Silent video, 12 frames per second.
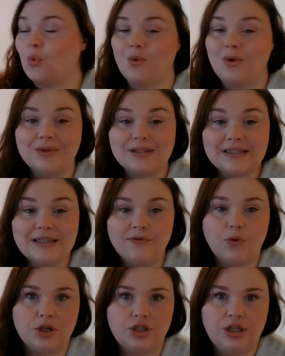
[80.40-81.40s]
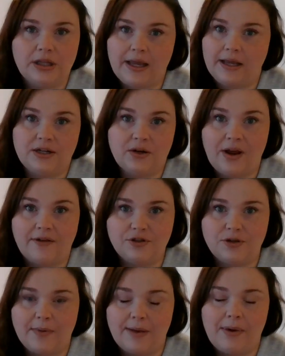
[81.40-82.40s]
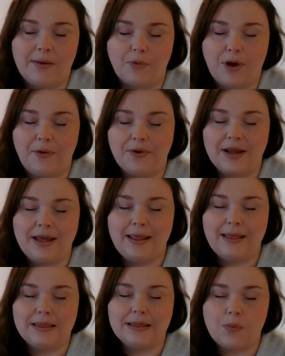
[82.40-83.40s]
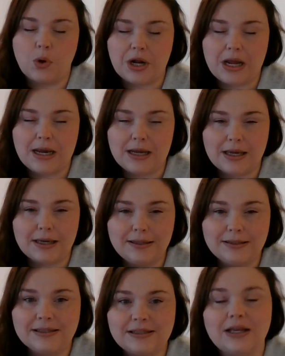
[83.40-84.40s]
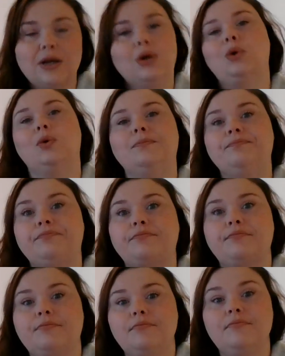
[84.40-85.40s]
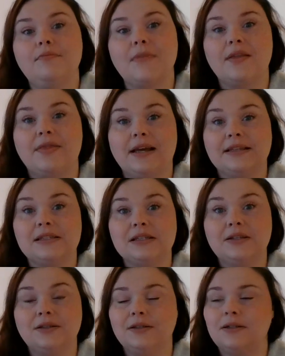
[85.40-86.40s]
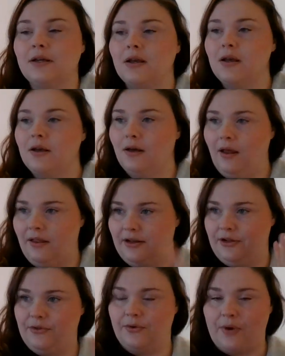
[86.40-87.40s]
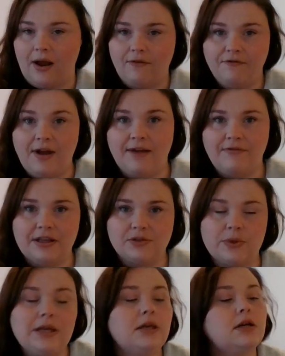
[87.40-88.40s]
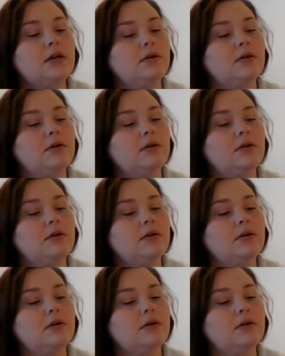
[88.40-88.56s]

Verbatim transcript: We will see. Fortunately, I don't have to do my paper route in the morning, so that's good. I only do the route 5 days a week.